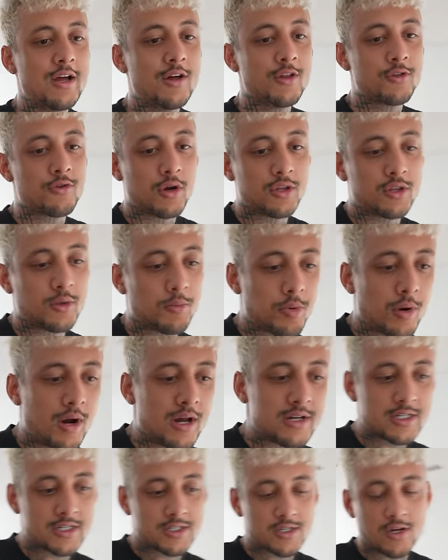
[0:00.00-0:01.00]
throughout the
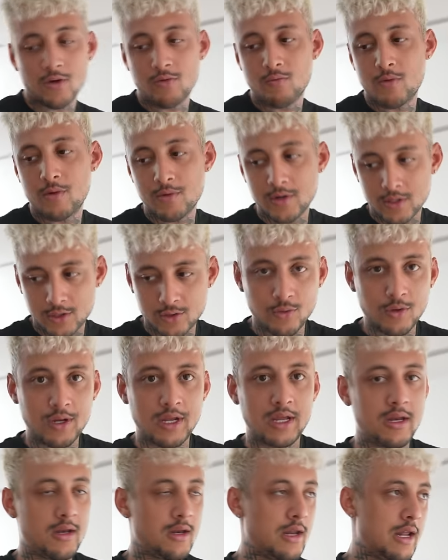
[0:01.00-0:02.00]
process on what we're doing
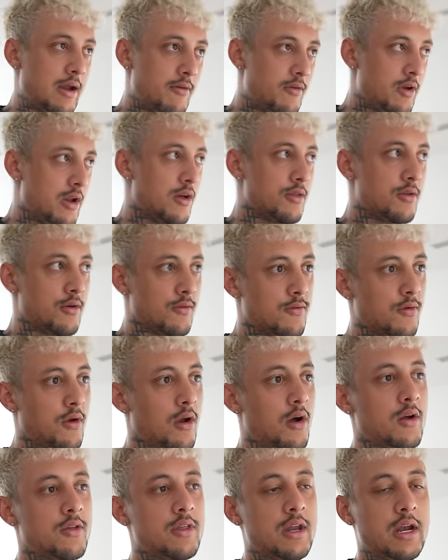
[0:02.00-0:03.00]
in every other
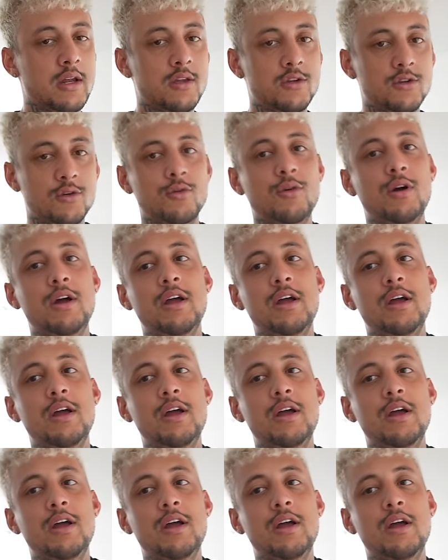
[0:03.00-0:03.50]
vlog that I do